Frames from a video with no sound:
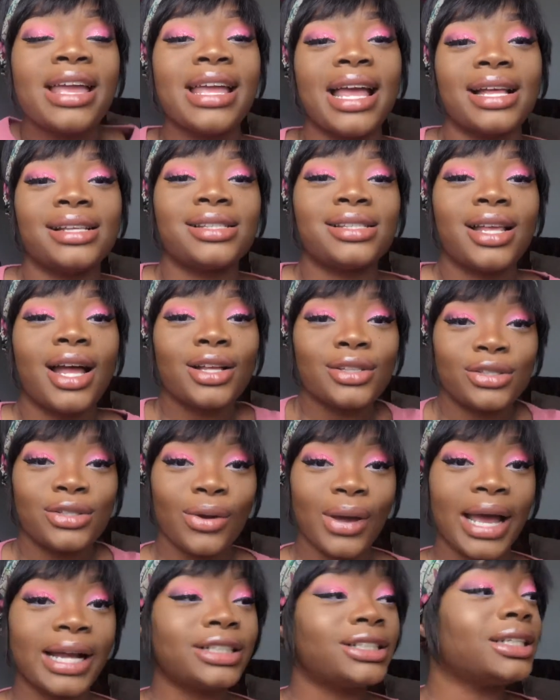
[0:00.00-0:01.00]
Yes.
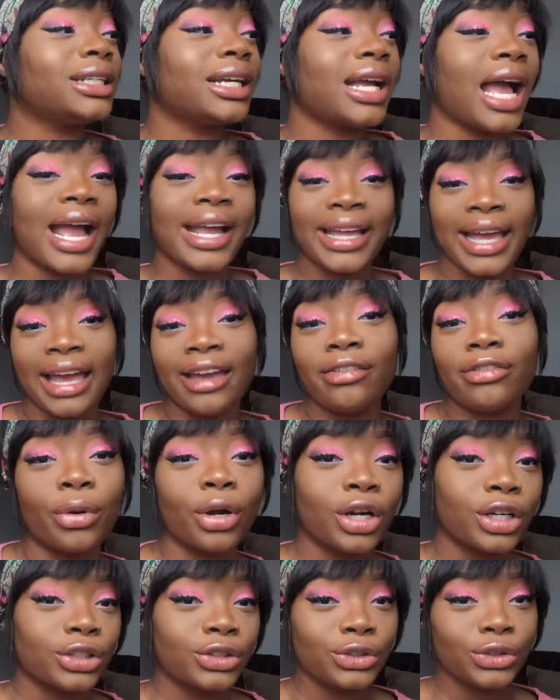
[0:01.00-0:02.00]
So actually I gave
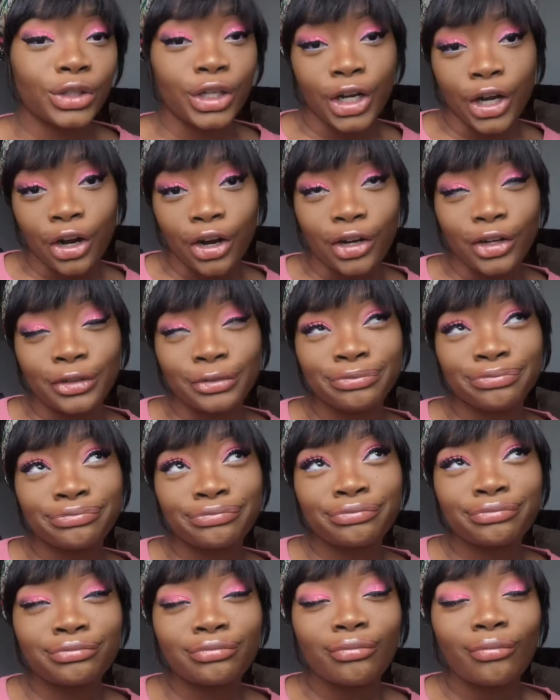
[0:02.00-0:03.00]
birth to a girl
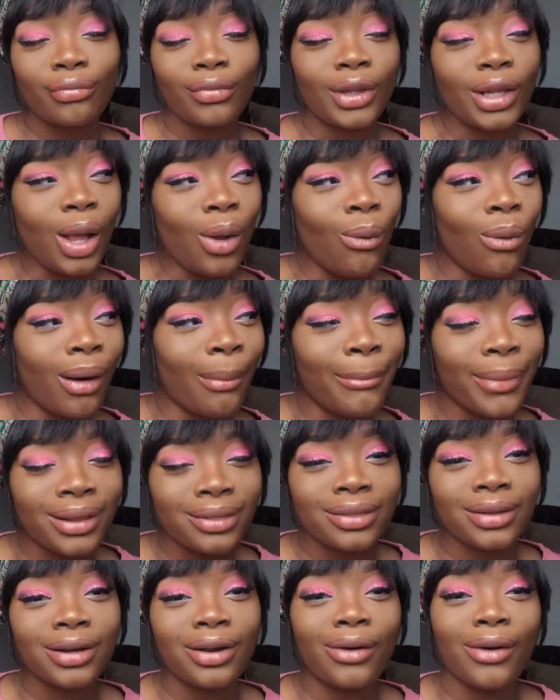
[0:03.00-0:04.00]
1
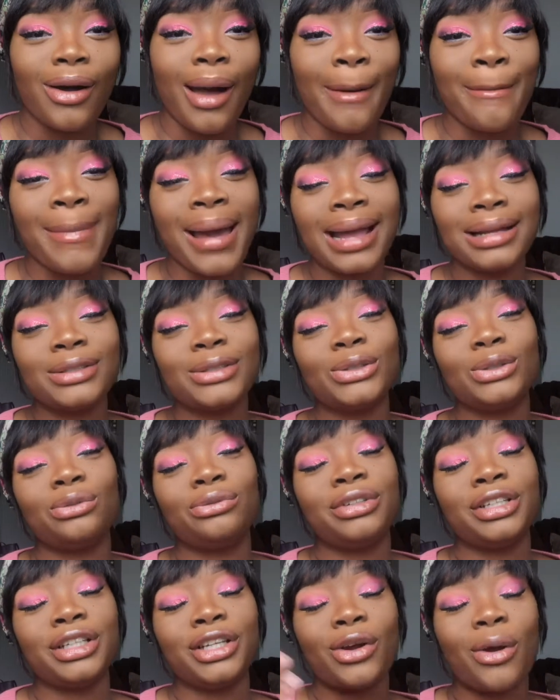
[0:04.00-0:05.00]
month ago. I might do a
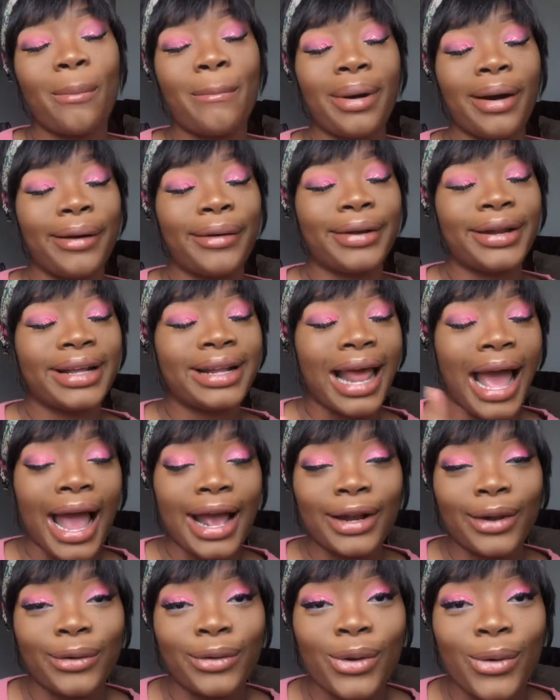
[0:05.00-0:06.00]
video about it.
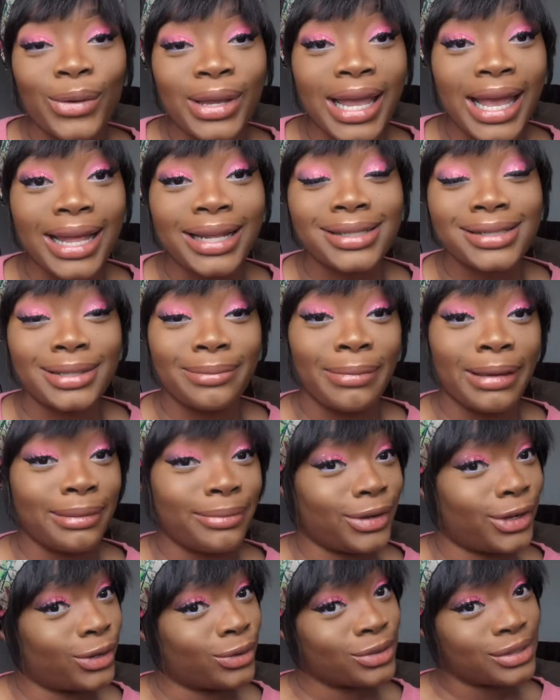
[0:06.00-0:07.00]
I don't know yet. The
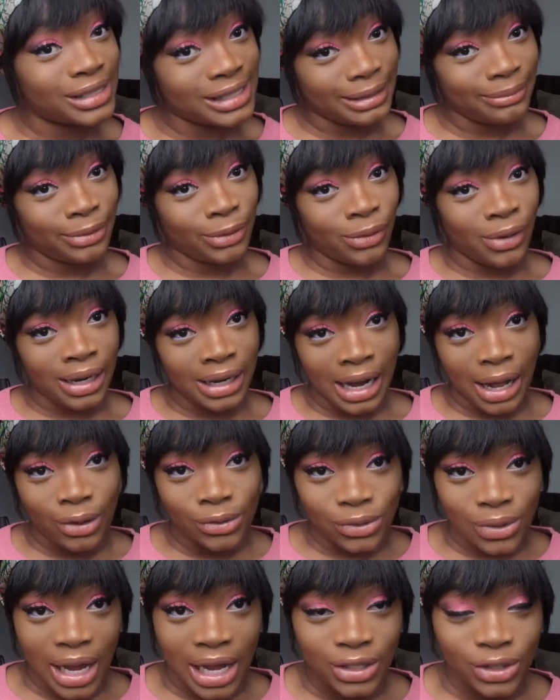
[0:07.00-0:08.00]
baby girl's sleeping right now,
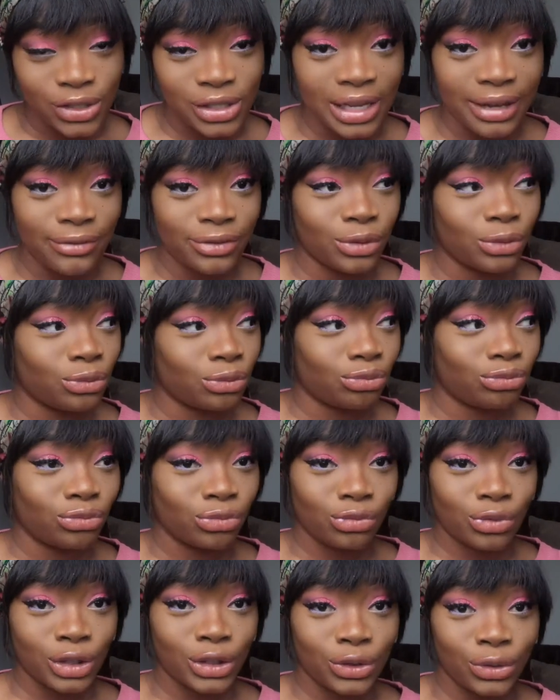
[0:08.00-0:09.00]
so I just have to
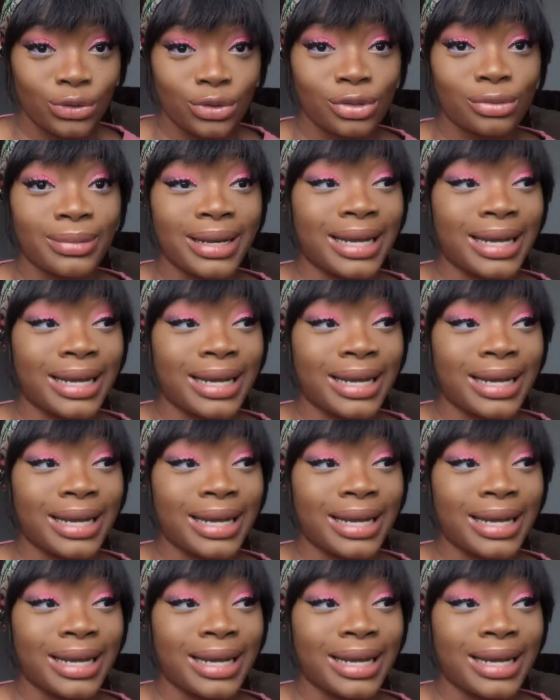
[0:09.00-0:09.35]
reduce